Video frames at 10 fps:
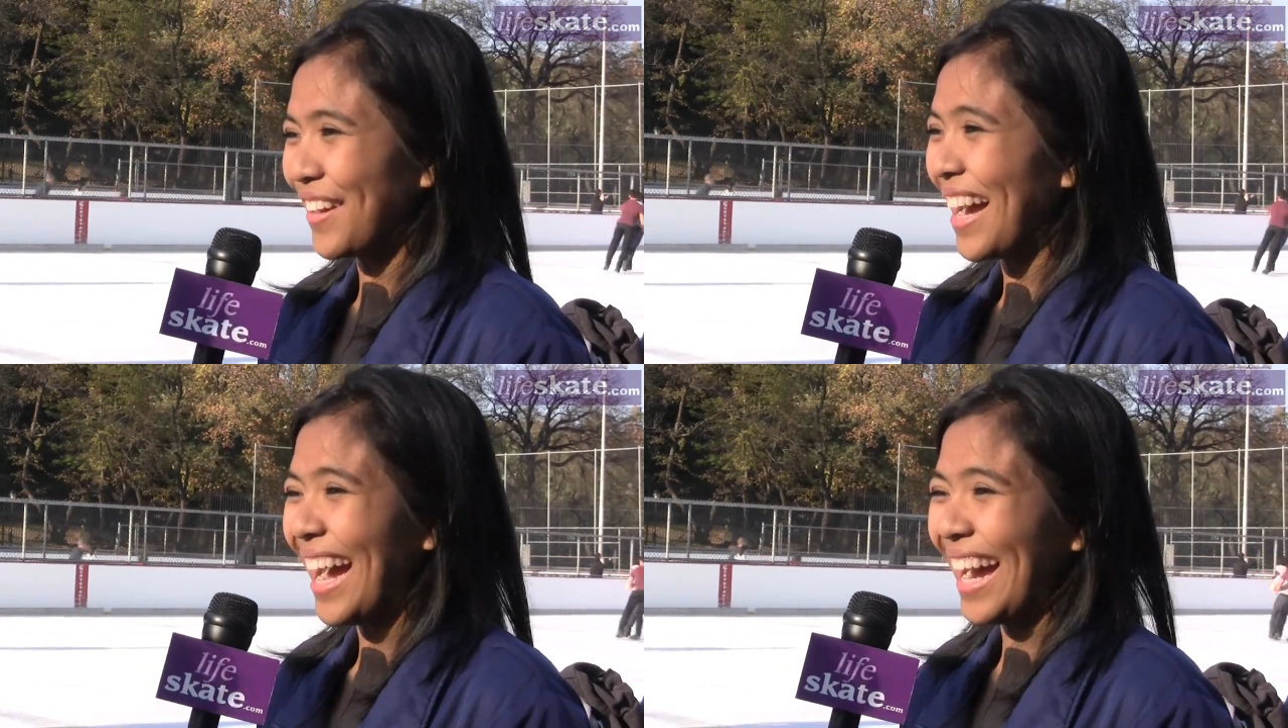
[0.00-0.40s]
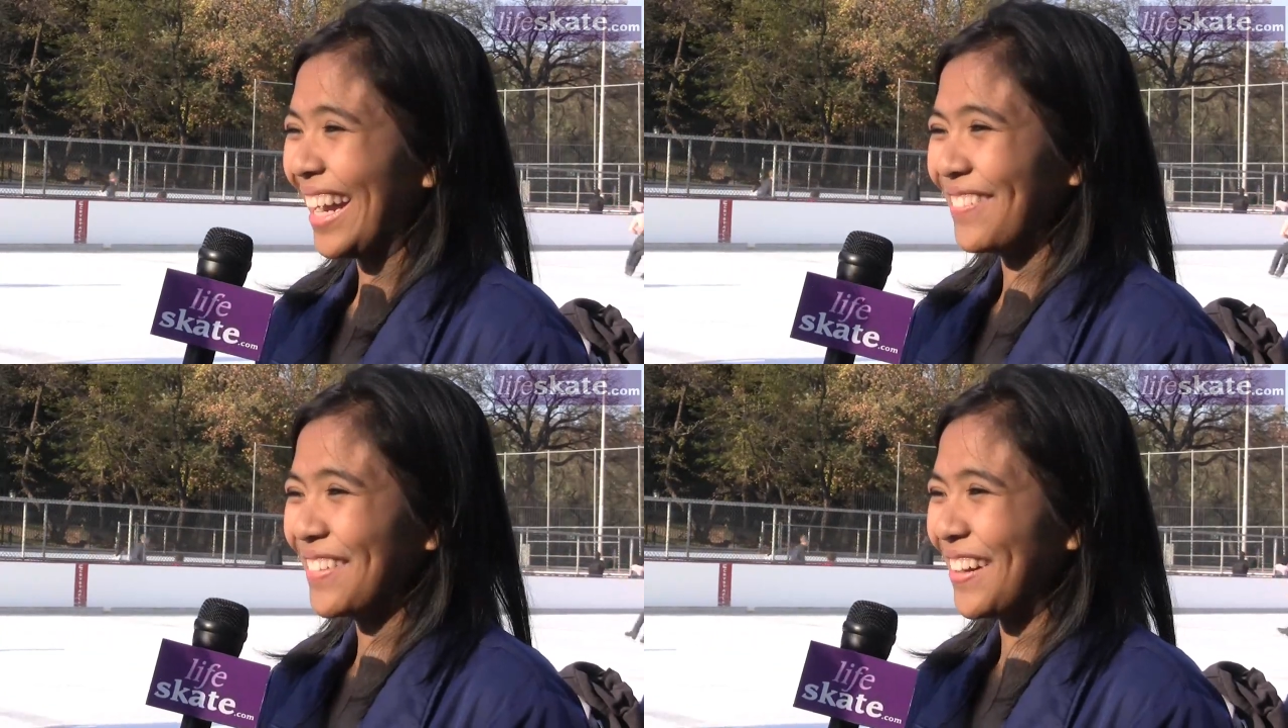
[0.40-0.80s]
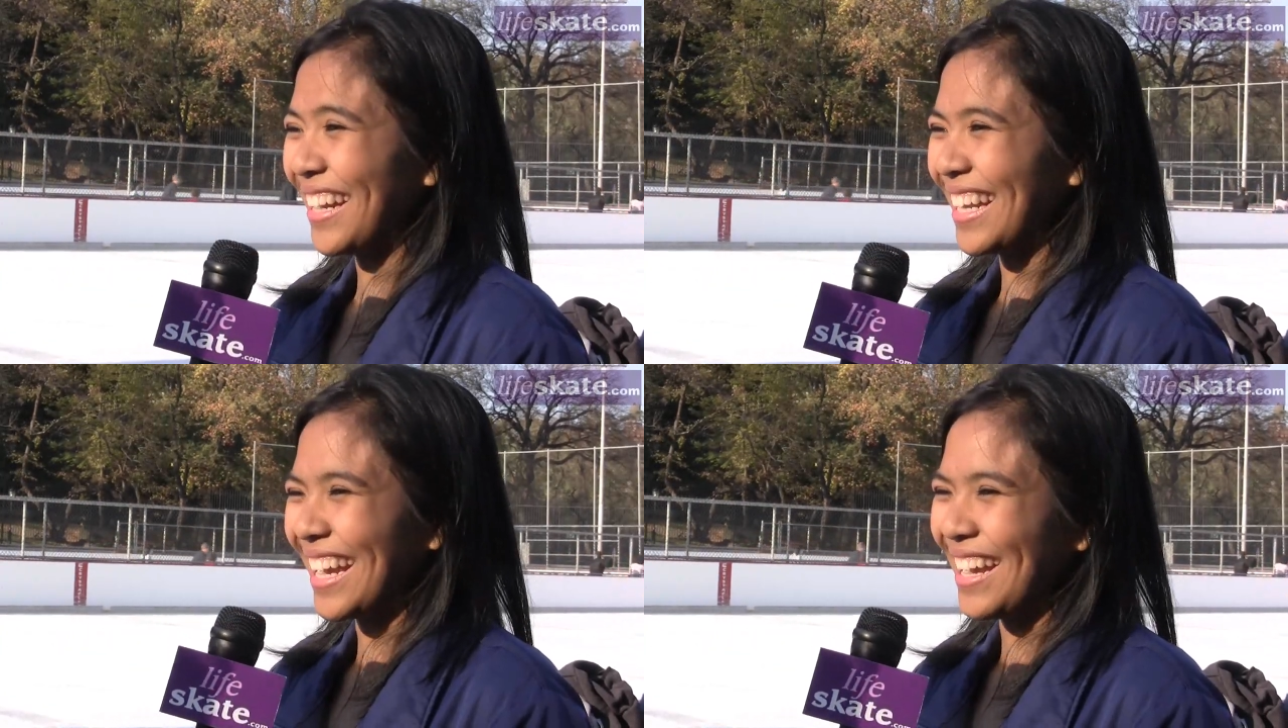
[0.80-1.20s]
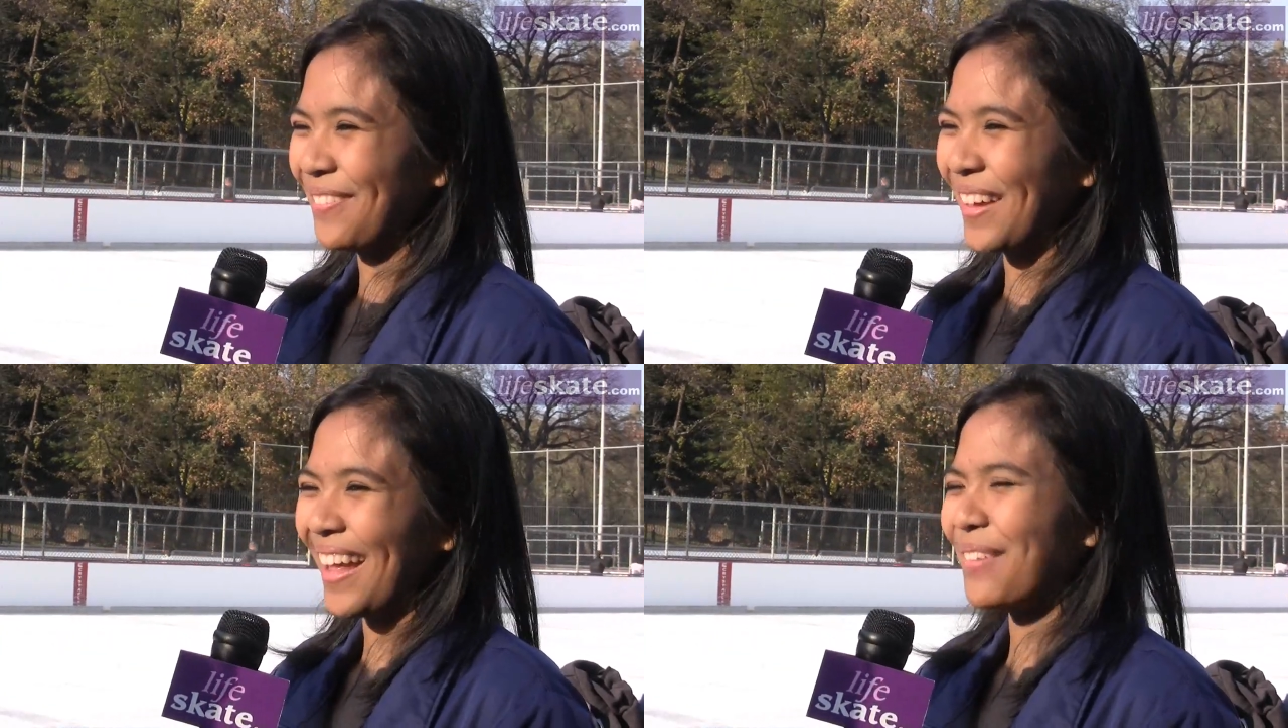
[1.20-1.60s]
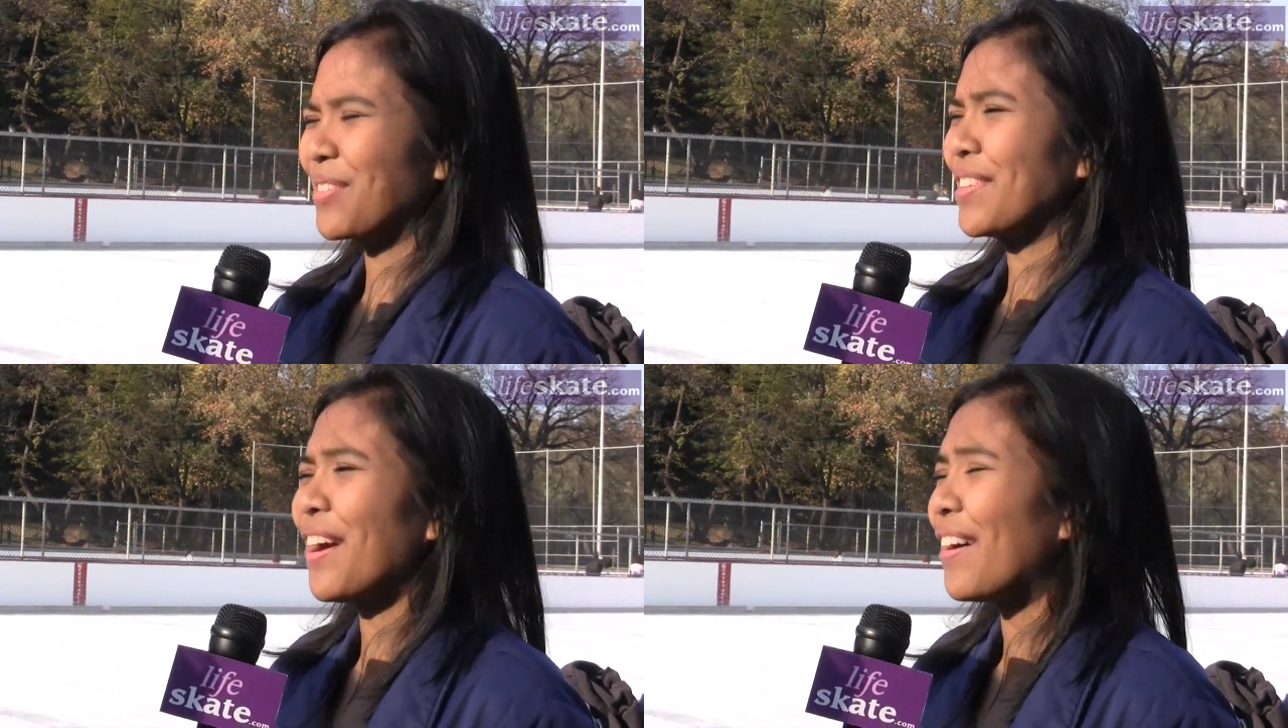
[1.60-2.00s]
I have no idea, but I'm
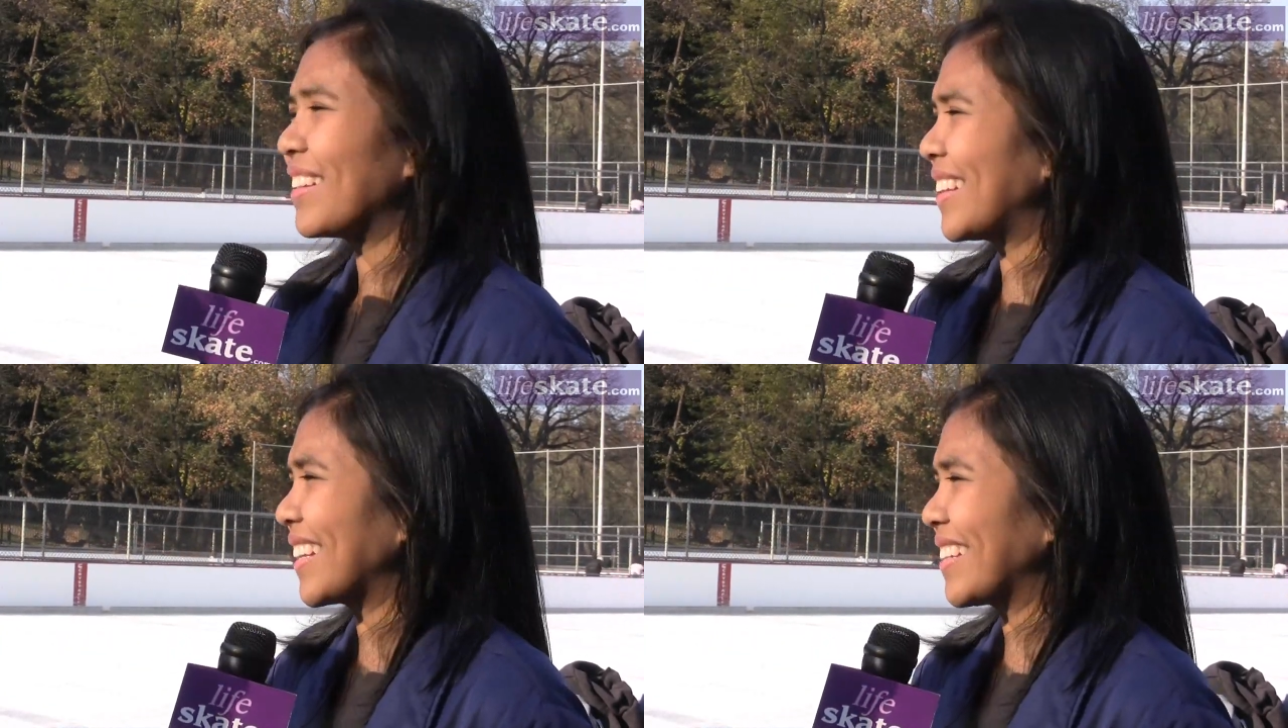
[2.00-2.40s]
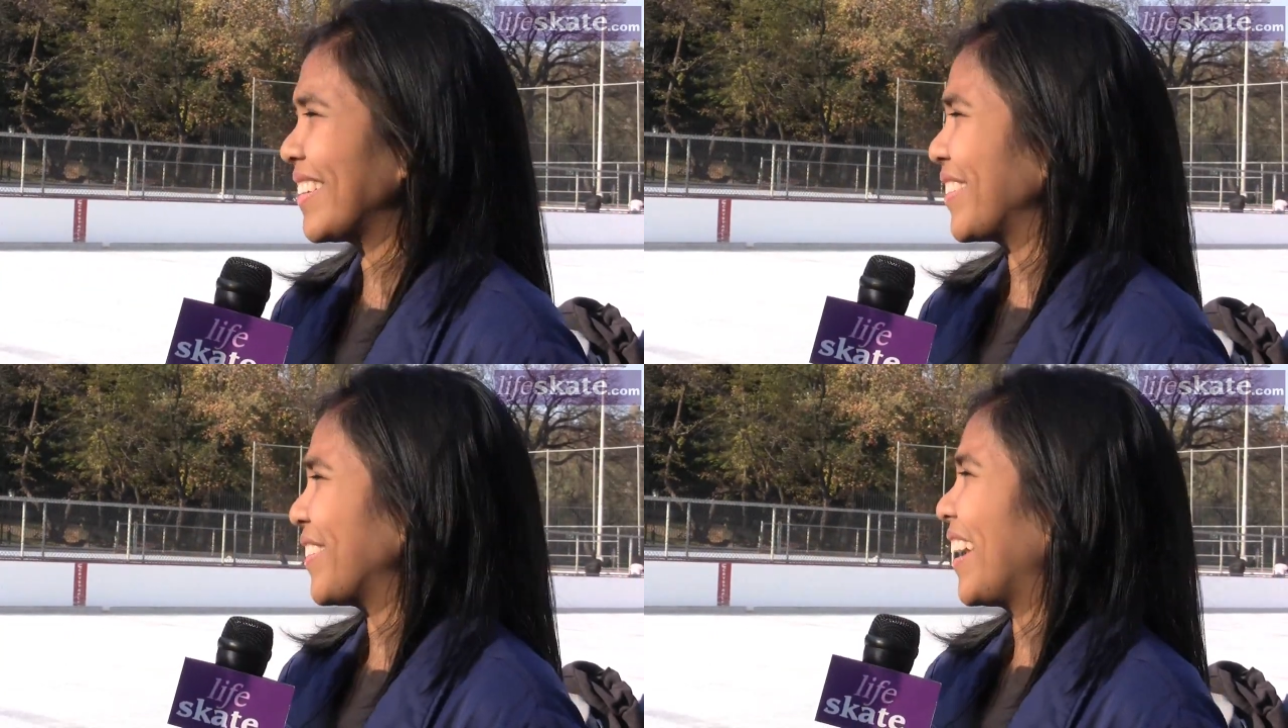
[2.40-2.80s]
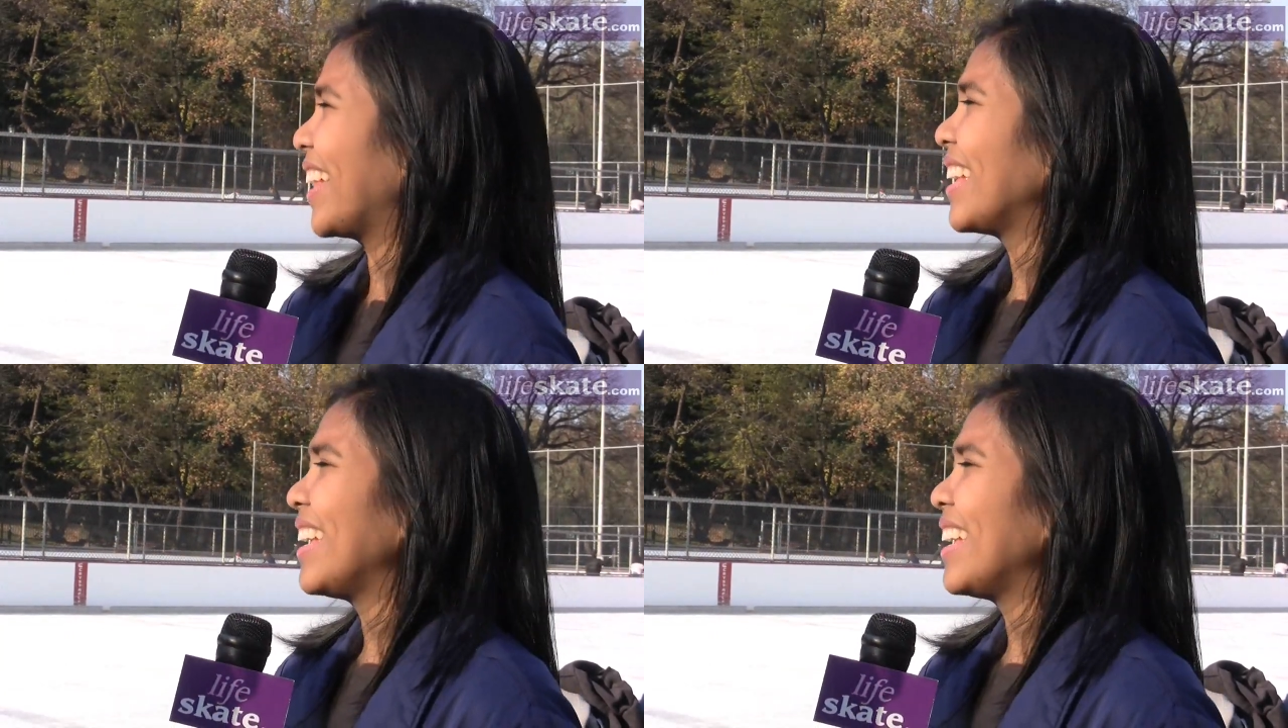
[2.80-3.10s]
so addicted to it.